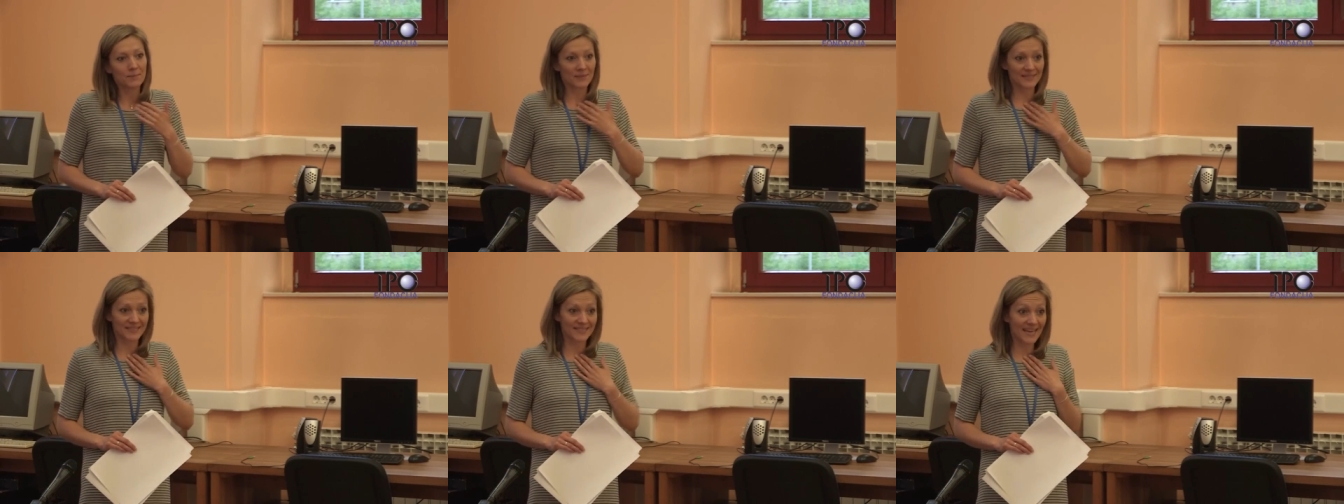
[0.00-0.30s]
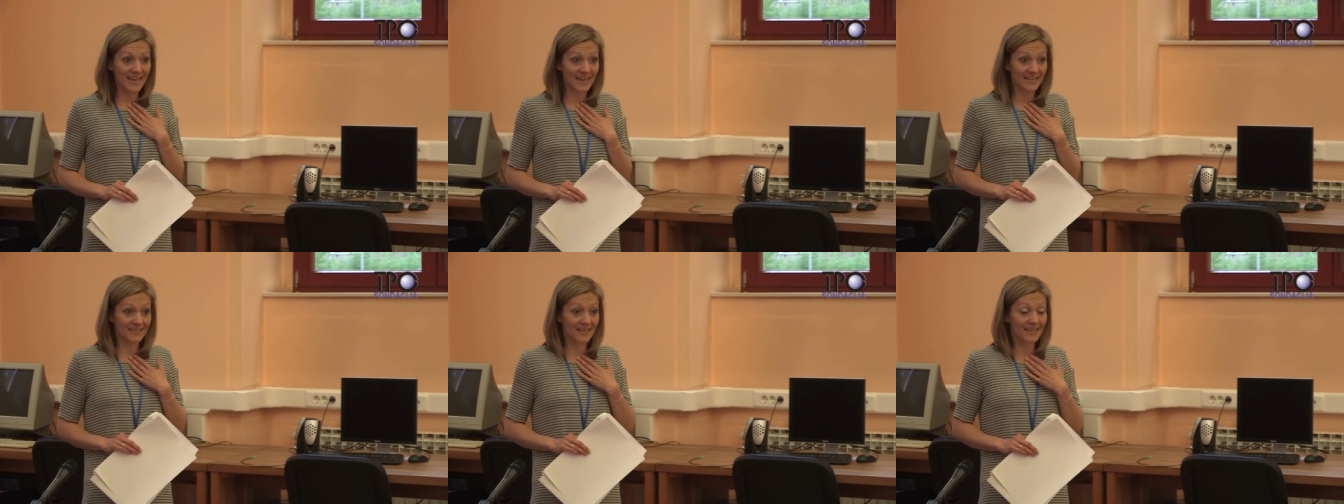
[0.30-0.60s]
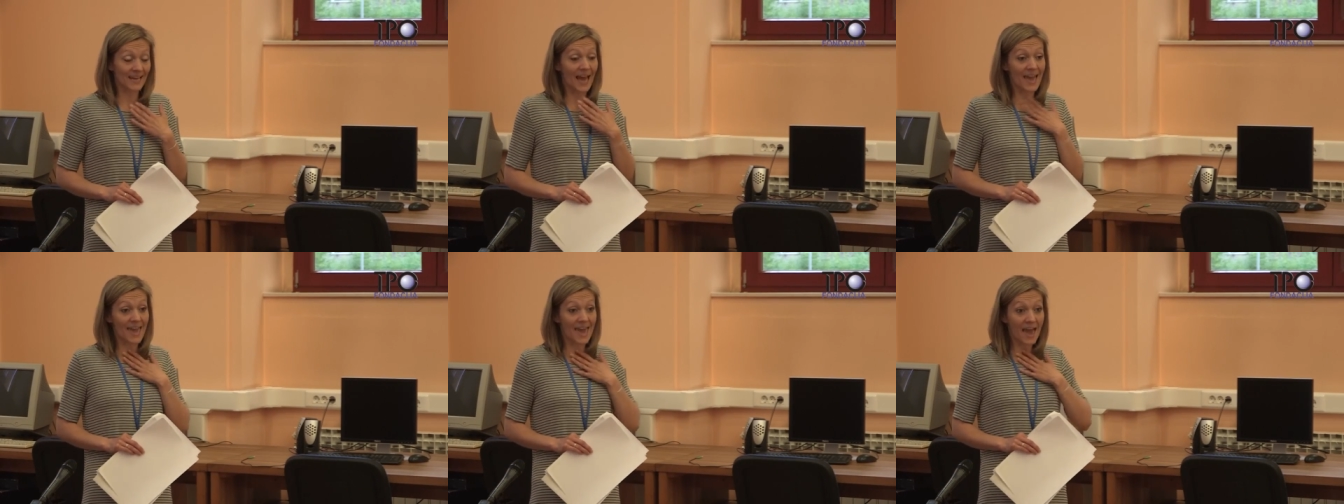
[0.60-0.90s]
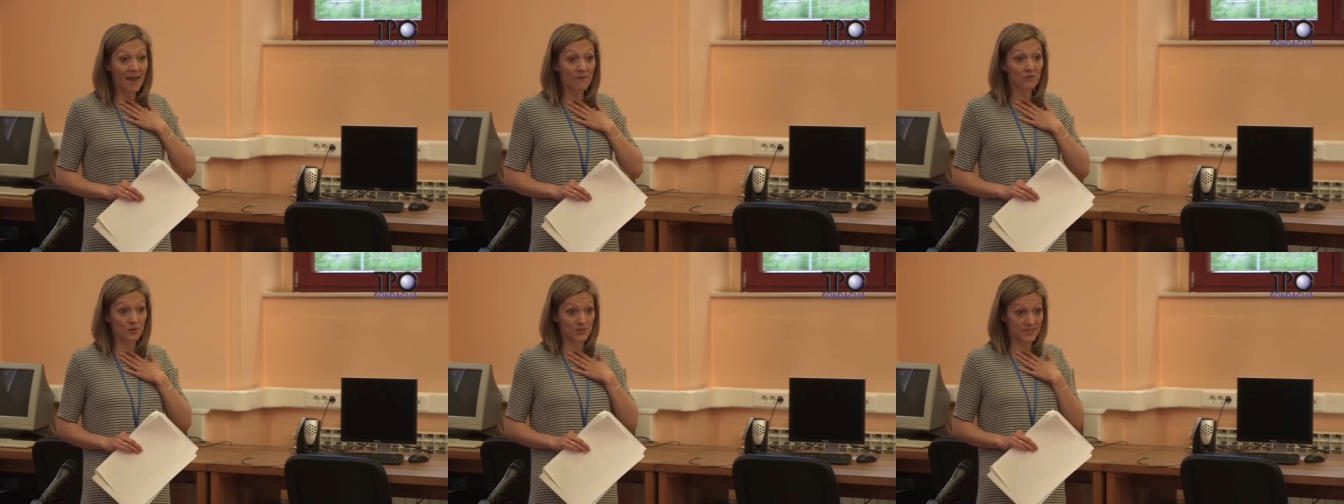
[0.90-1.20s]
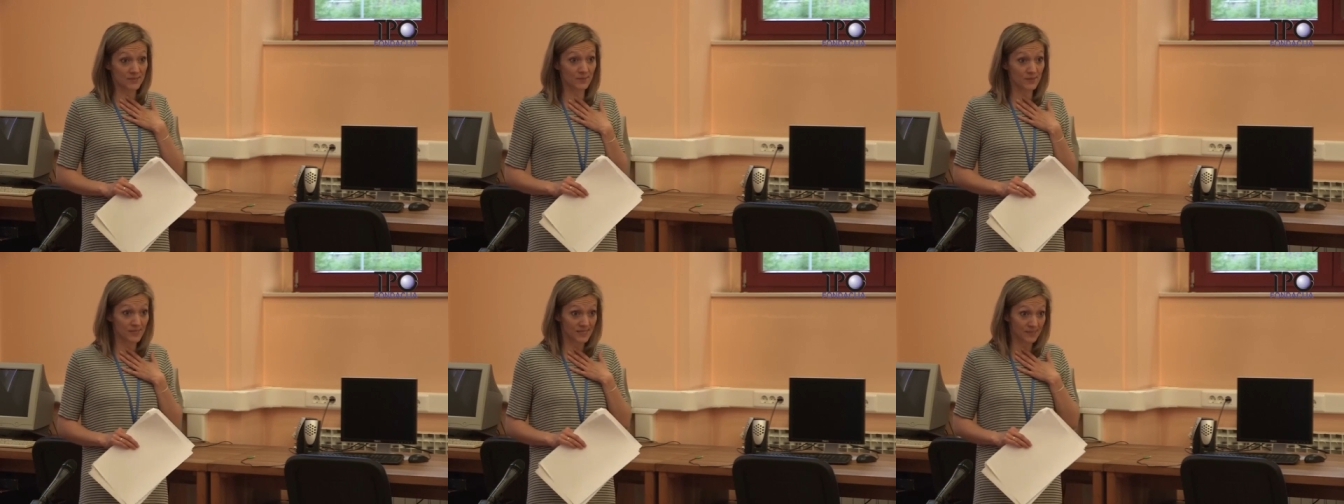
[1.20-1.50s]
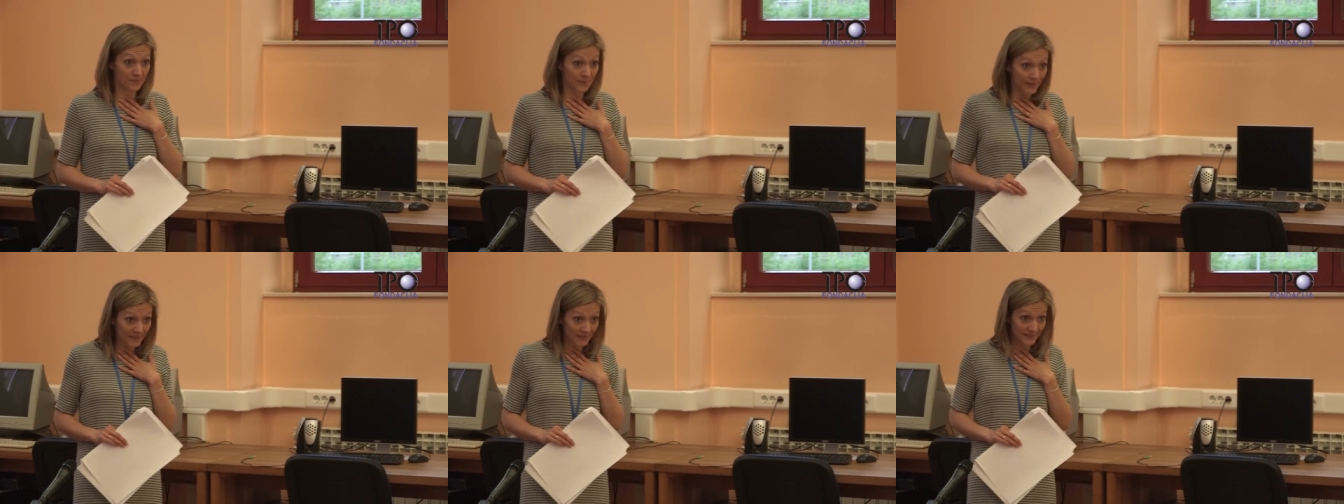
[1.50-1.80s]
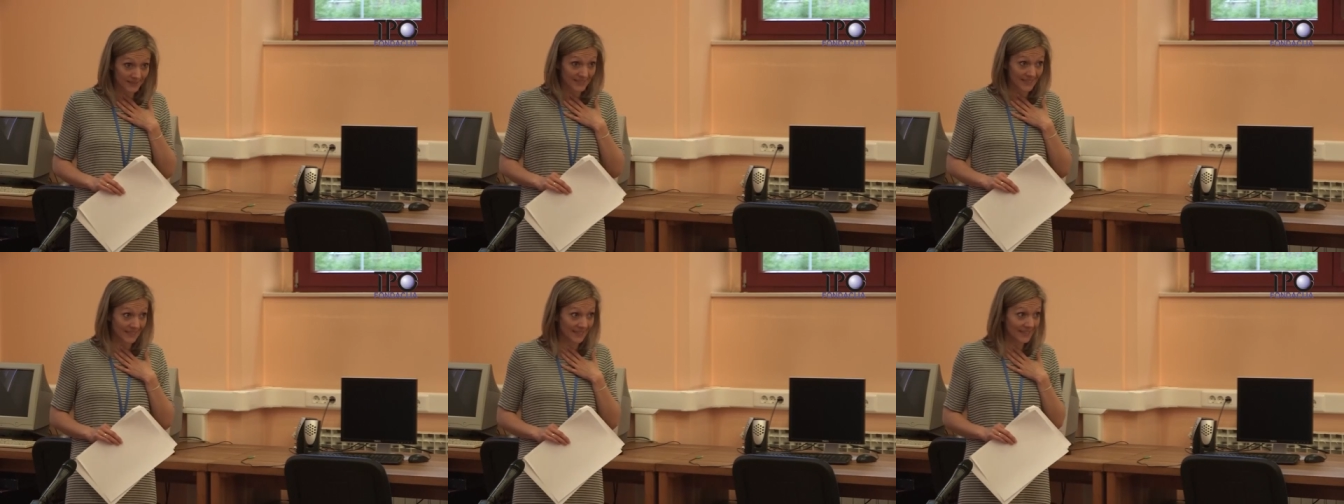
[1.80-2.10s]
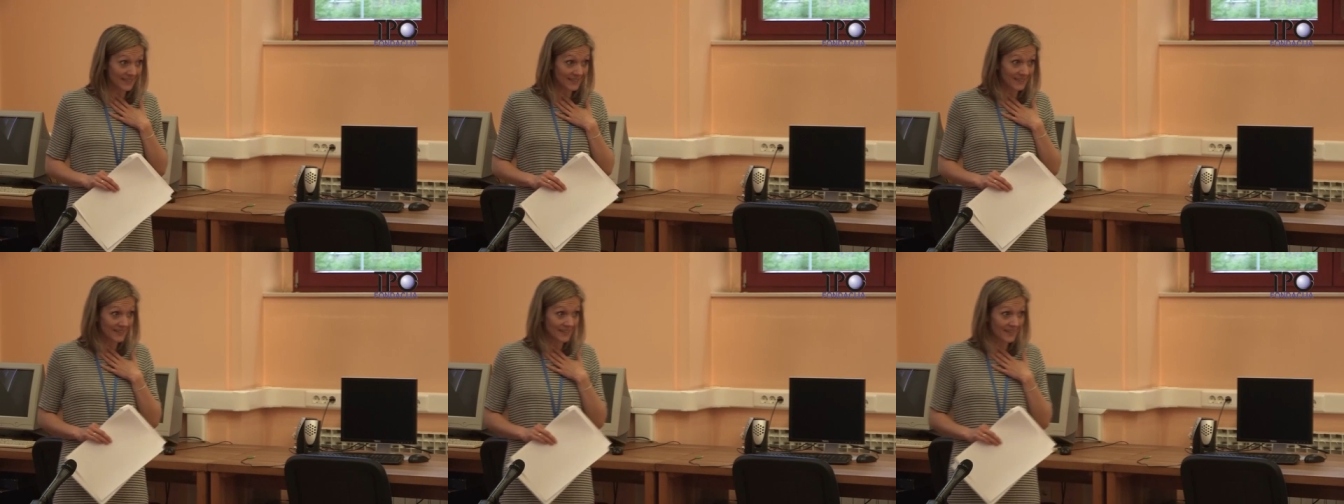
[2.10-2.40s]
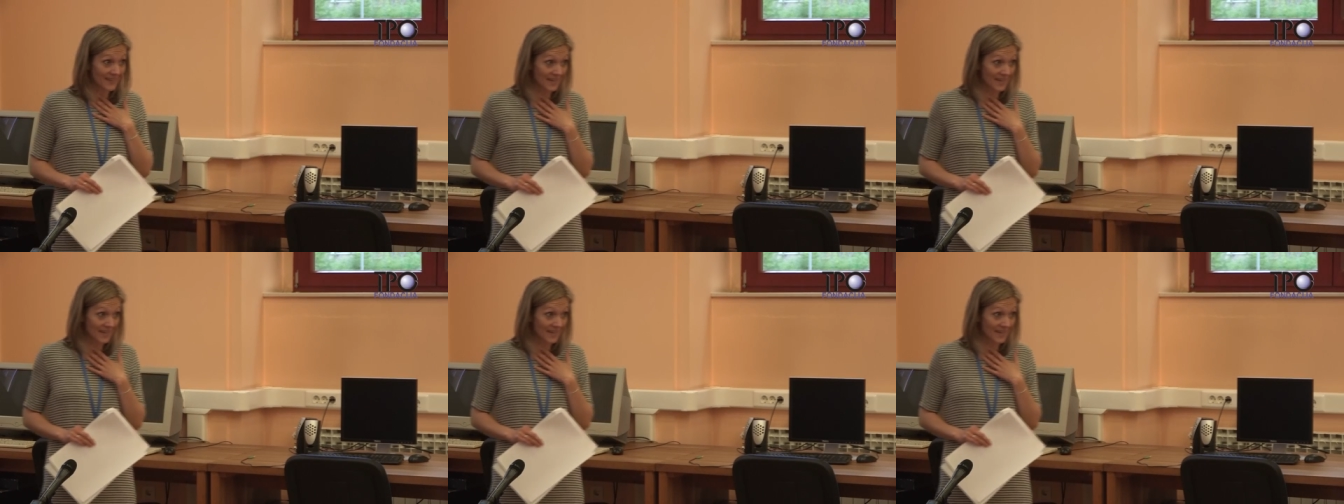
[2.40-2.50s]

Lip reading: but yet I have a responsibility